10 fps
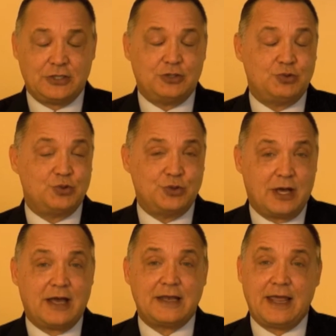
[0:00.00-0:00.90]
You do
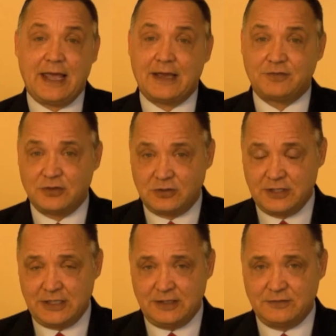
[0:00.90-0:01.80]
not have to
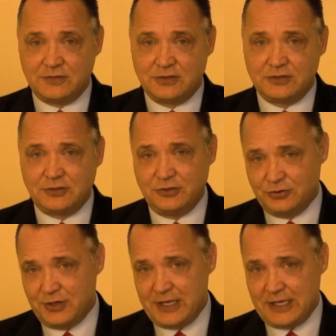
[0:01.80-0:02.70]
leave
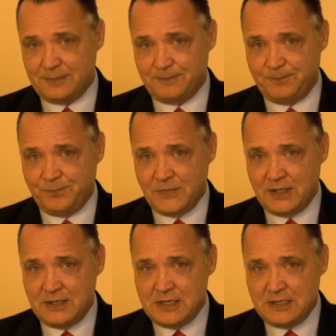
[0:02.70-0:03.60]
your name.
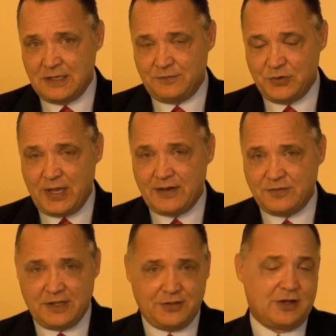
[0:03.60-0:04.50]
If you have
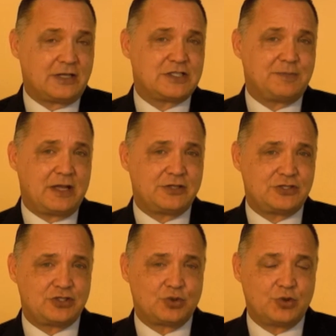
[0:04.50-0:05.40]
any thoughts about
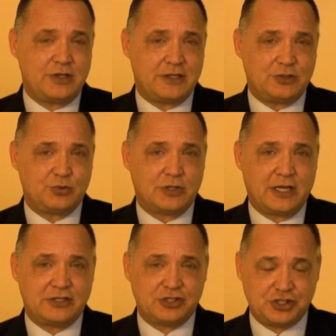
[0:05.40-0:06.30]
this story that you would
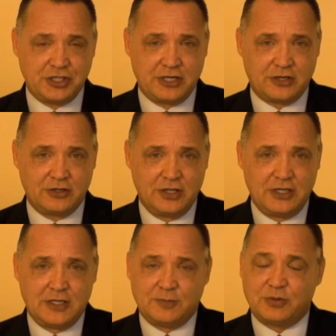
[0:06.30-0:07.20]
like to share,
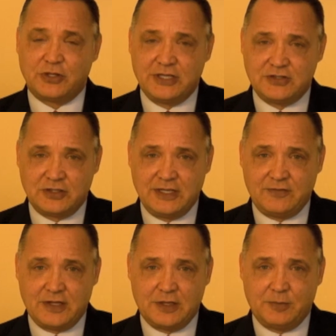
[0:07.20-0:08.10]
please
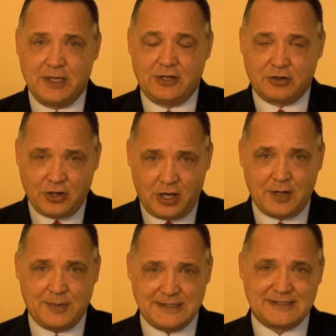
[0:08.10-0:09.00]
leave them in our
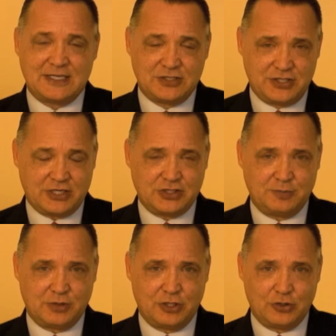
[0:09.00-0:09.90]
comments
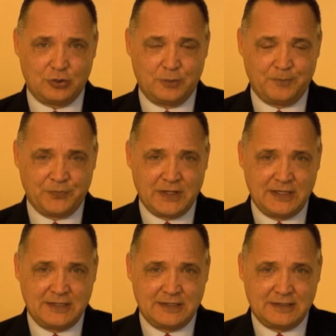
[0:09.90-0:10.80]
section below.
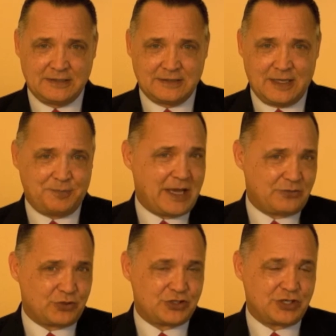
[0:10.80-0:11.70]
I'm
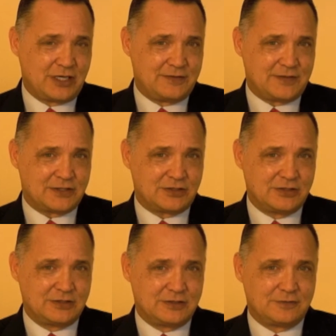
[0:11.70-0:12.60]
Patrick Steinfeld
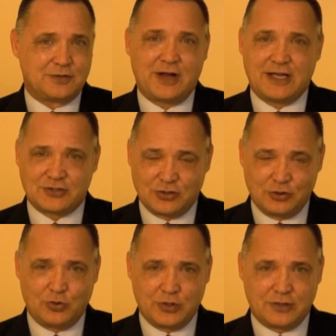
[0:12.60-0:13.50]
for Ask a
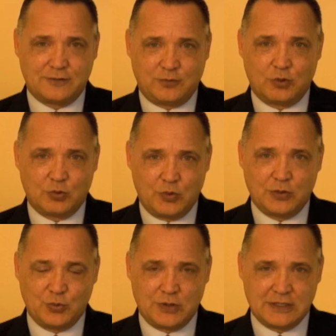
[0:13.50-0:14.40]
Lawyer
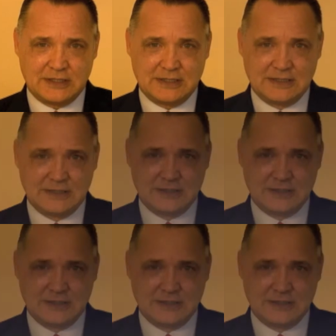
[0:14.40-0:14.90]
411.